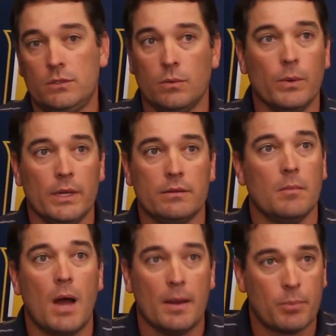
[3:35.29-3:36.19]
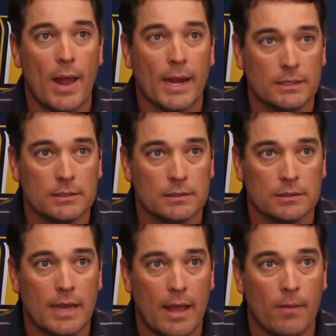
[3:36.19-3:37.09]
20 some odd
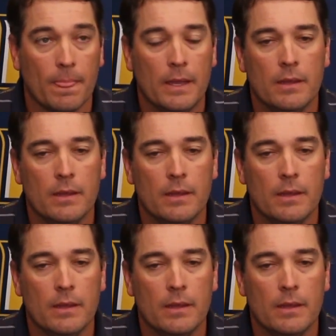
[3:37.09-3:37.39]
practices now.